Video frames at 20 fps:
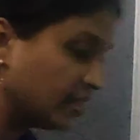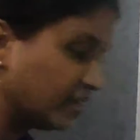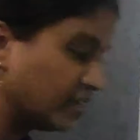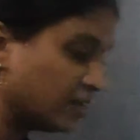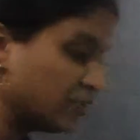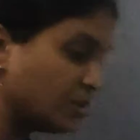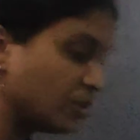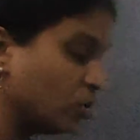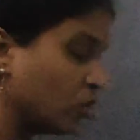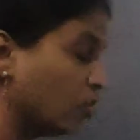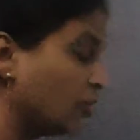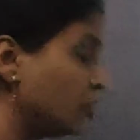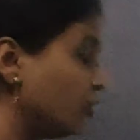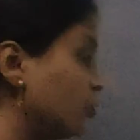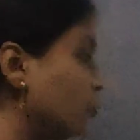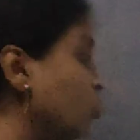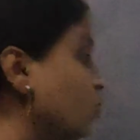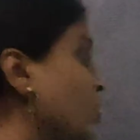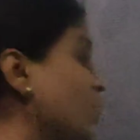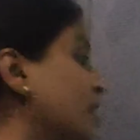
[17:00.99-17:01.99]
Coming on
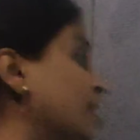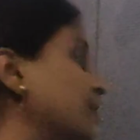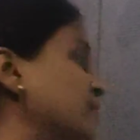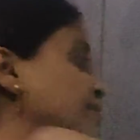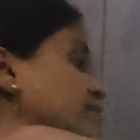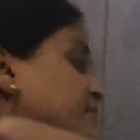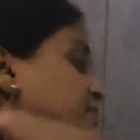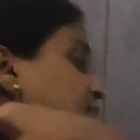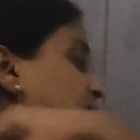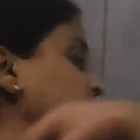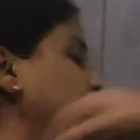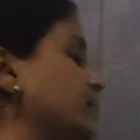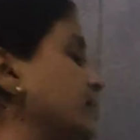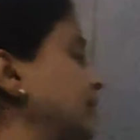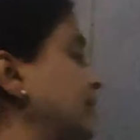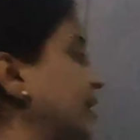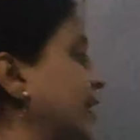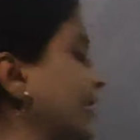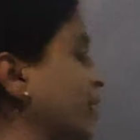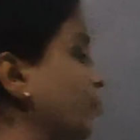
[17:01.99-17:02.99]
to the
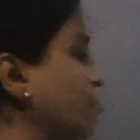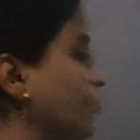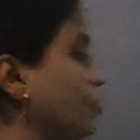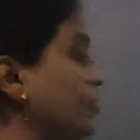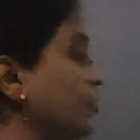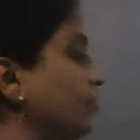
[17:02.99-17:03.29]
third type.